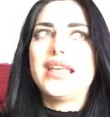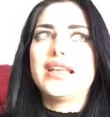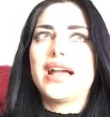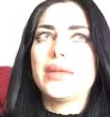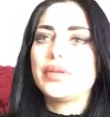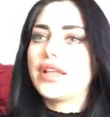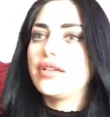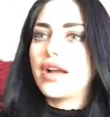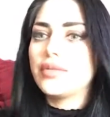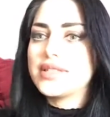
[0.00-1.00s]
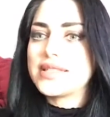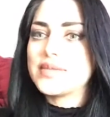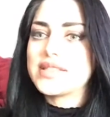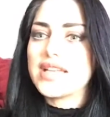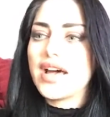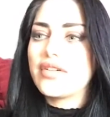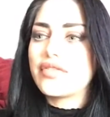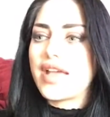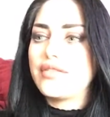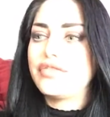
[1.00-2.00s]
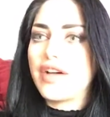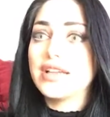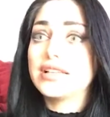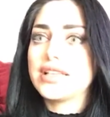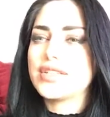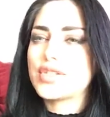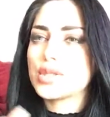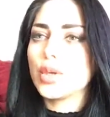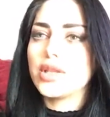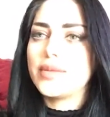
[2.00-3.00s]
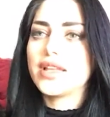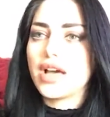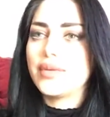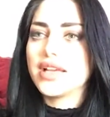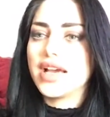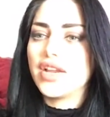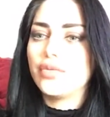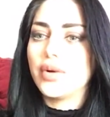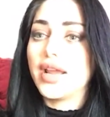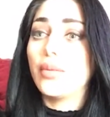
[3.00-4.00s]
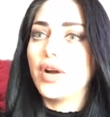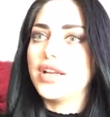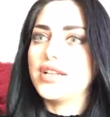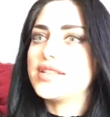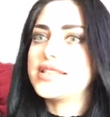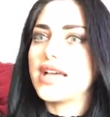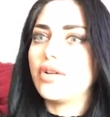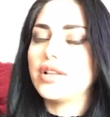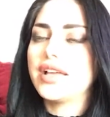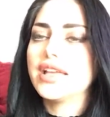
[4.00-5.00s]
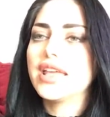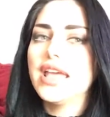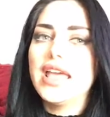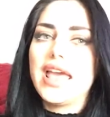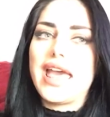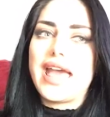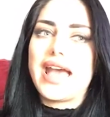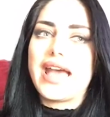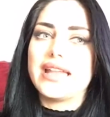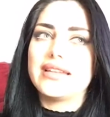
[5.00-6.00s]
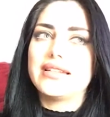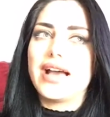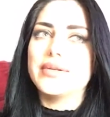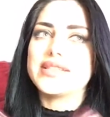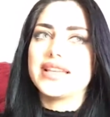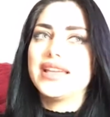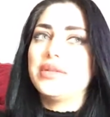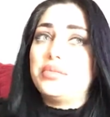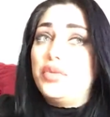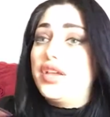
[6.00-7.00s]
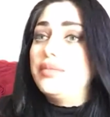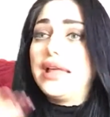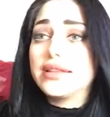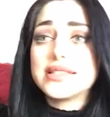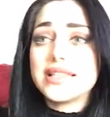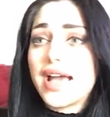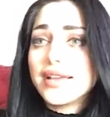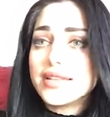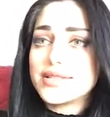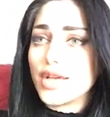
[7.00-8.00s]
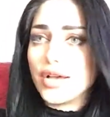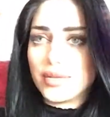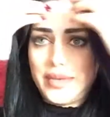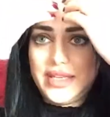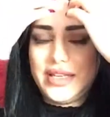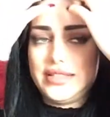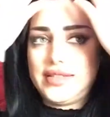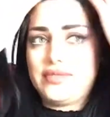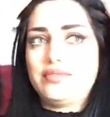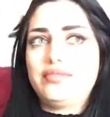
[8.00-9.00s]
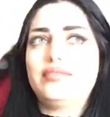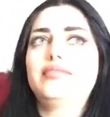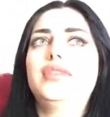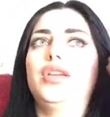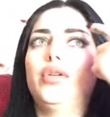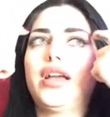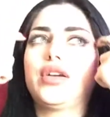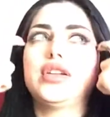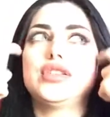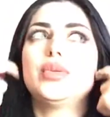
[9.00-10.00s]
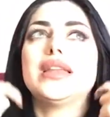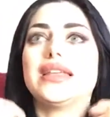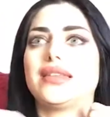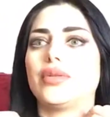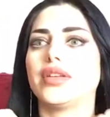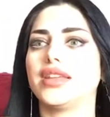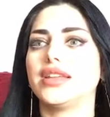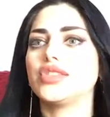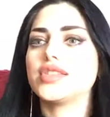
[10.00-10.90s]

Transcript: kind of played around with some stuff, and finally it's slowly becoming kind of what I wanted it to sound like. And I was like, we can make this an Akith song, because, you know, I couldn't do anything with it.